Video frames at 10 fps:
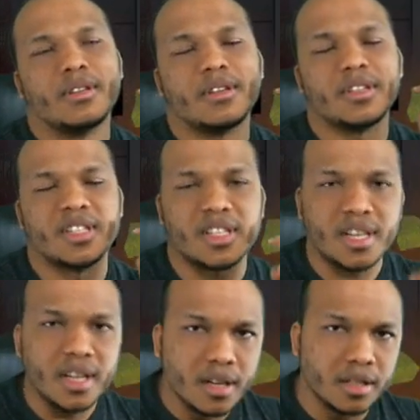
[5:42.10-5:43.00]
The
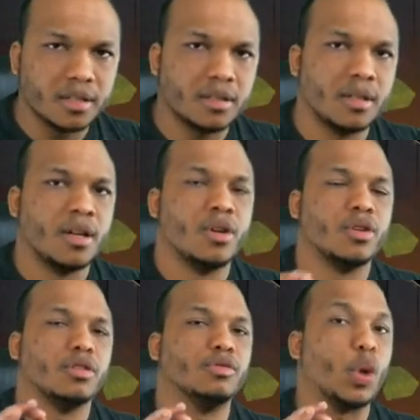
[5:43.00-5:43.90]
skill
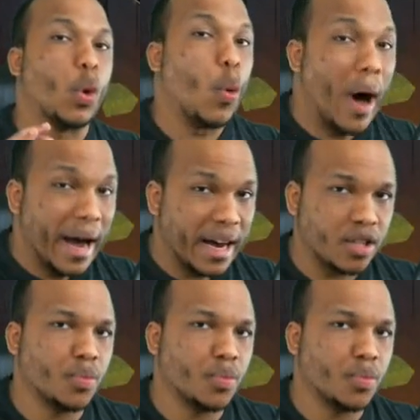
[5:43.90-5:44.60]
required